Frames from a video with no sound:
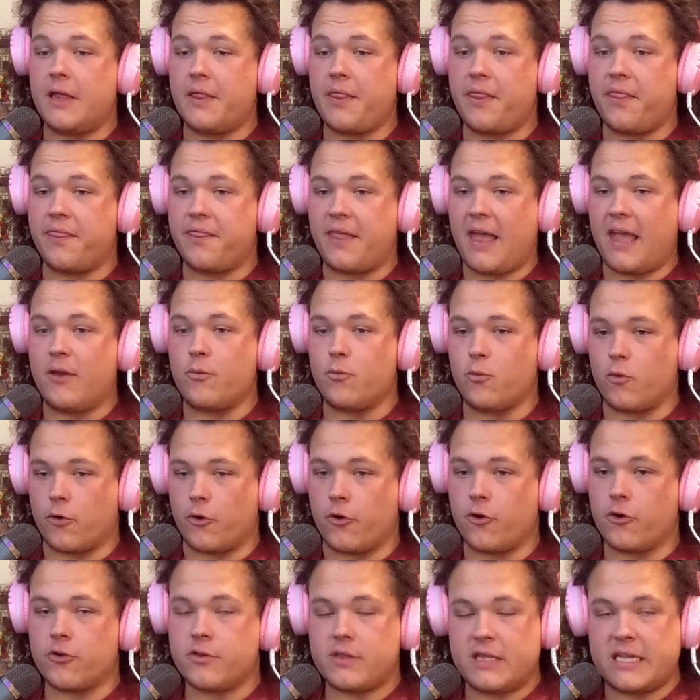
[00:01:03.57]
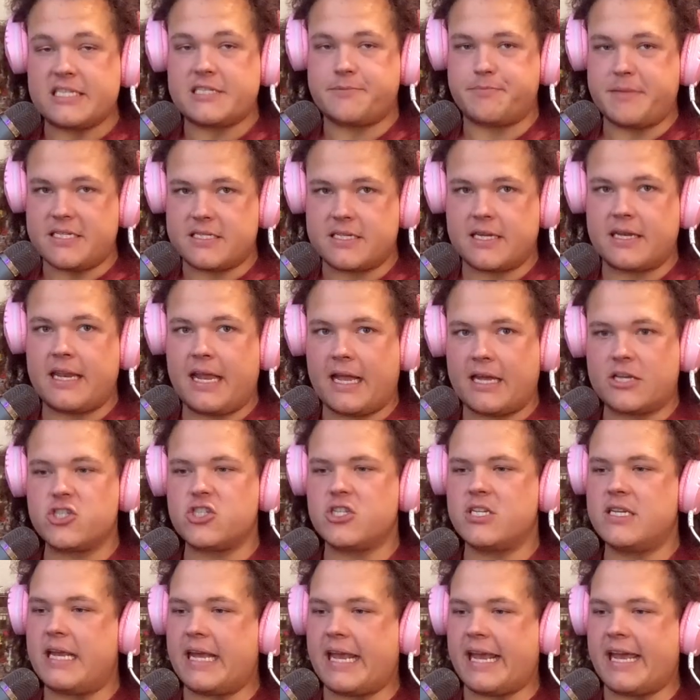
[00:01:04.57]
they were this
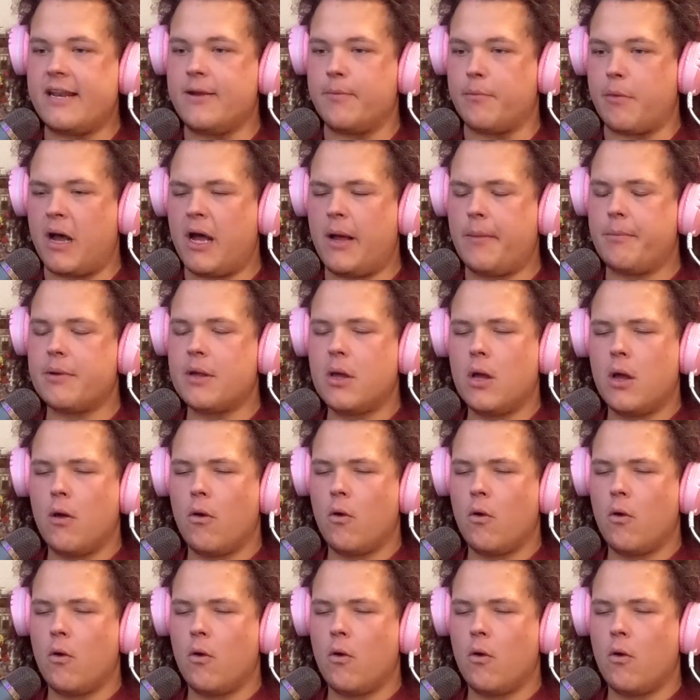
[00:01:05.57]
misconnection hit them up,